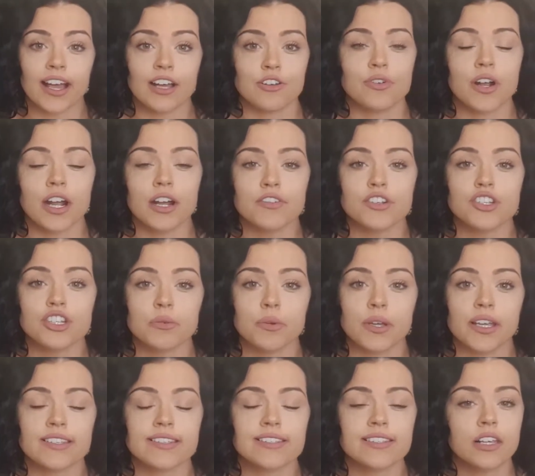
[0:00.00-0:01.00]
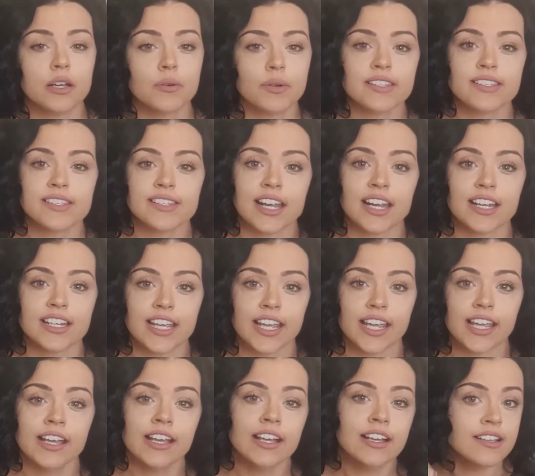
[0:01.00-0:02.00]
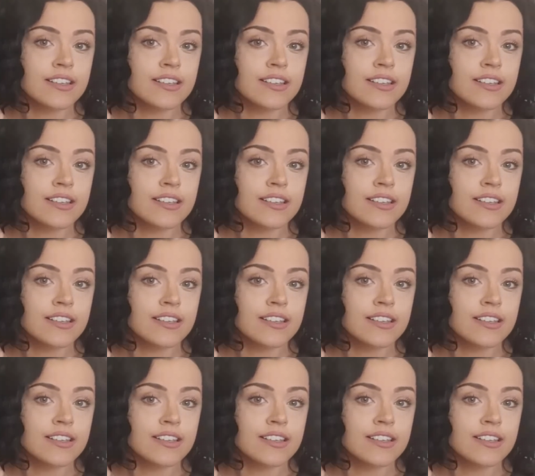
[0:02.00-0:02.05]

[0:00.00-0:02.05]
I'd rather do it slow and steady.